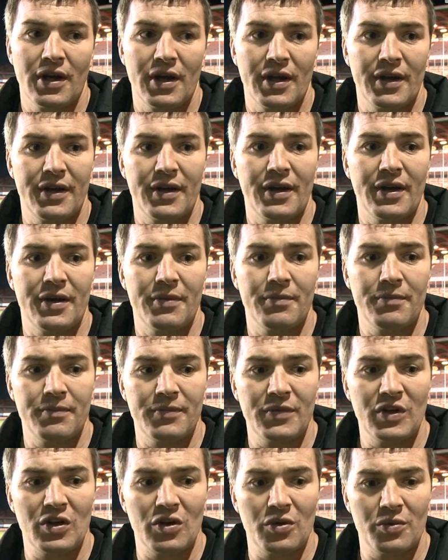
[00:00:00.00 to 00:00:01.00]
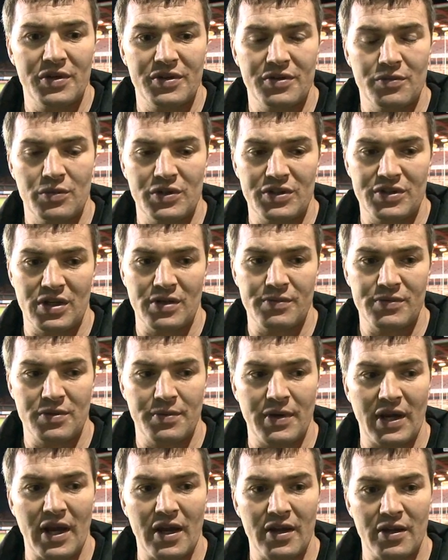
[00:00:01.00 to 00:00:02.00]
and um, you know we we seem
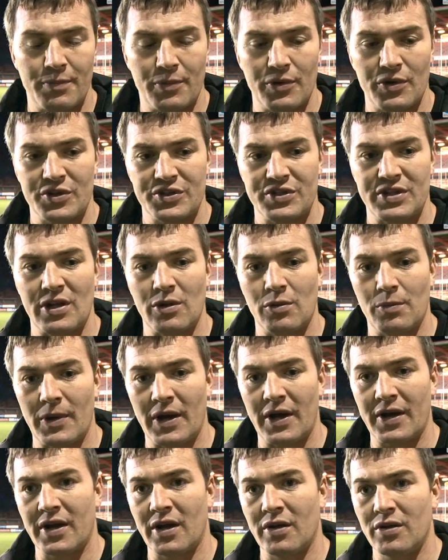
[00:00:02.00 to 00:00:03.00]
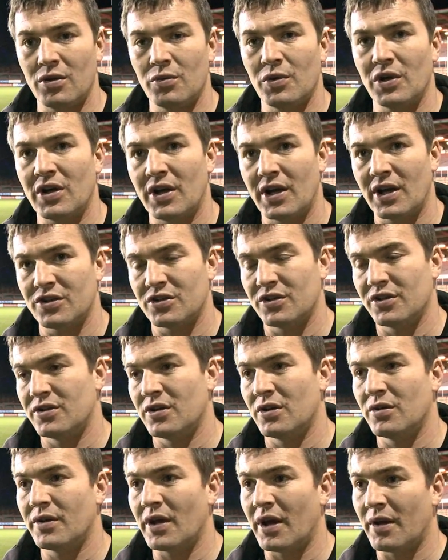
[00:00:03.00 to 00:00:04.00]
to be getting the personnel back now that we can actually
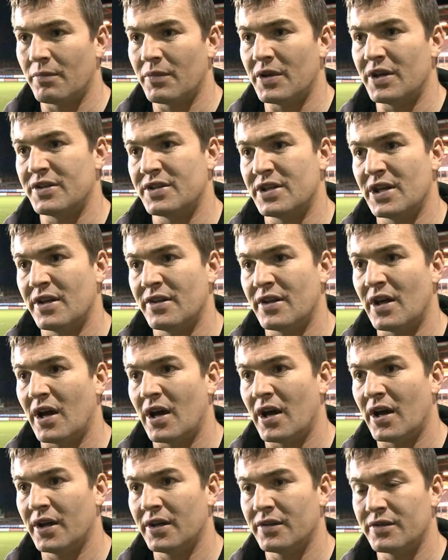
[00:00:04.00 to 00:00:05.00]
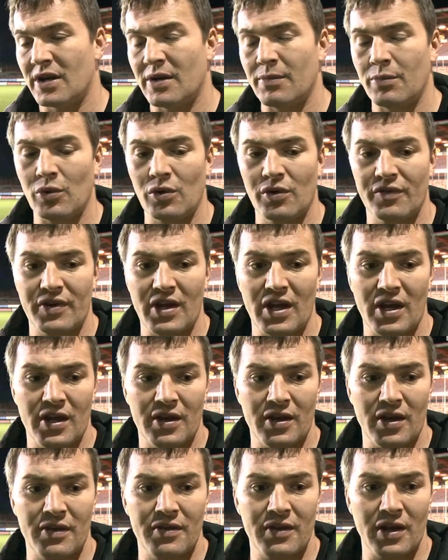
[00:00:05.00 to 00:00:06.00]
do that and maintain that high tempo of
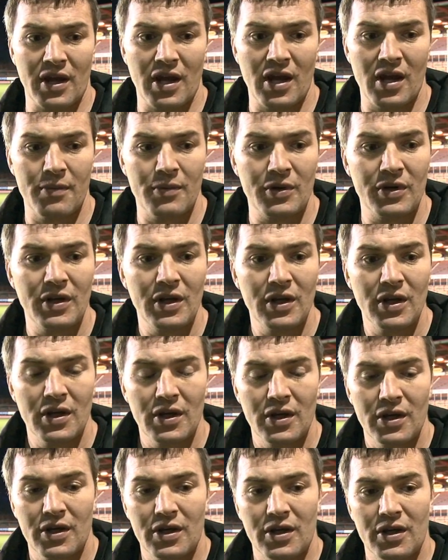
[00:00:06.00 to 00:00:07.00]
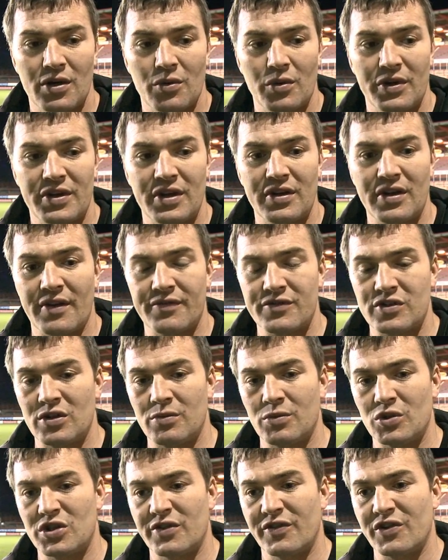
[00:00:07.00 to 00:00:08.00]
getting in the game. And you know we didn't have
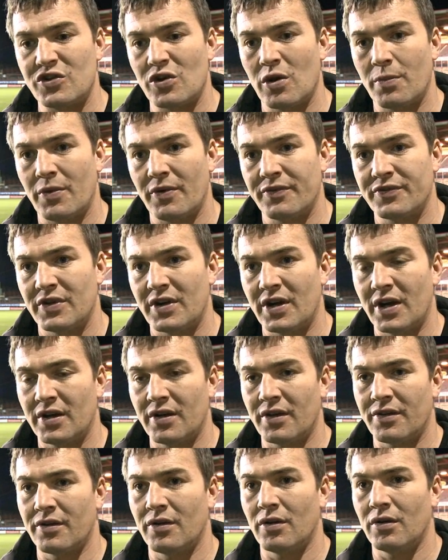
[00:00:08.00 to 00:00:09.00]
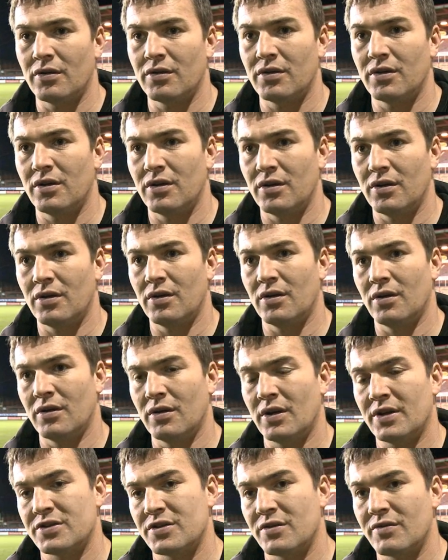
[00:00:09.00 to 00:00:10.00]
too much of a drop off tonight, and I thought,
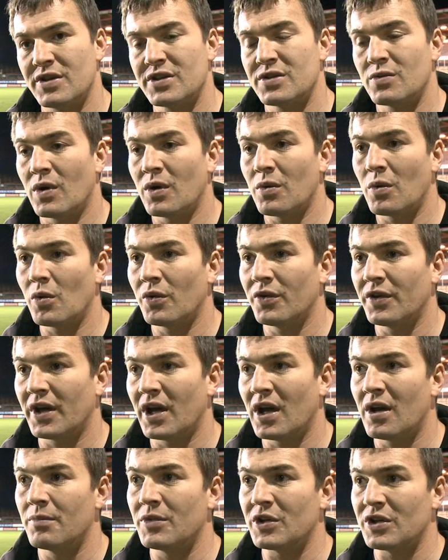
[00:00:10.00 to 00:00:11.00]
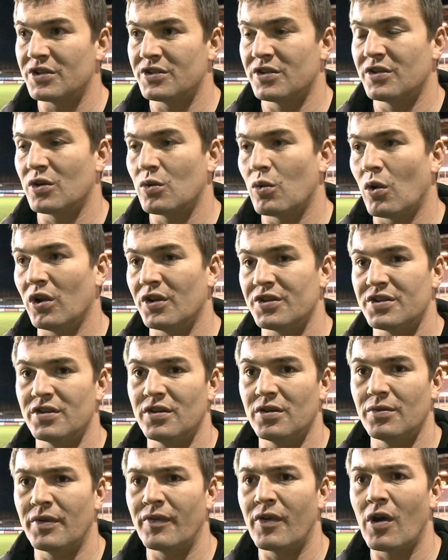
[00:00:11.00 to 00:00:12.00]
and that's the reason why we won the game, because of the quality
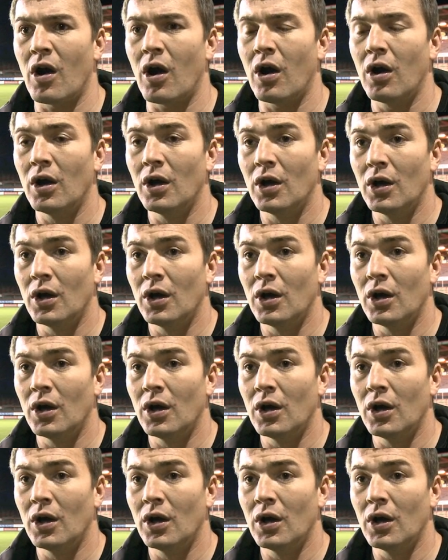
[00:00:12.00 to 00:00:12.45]
that we've got,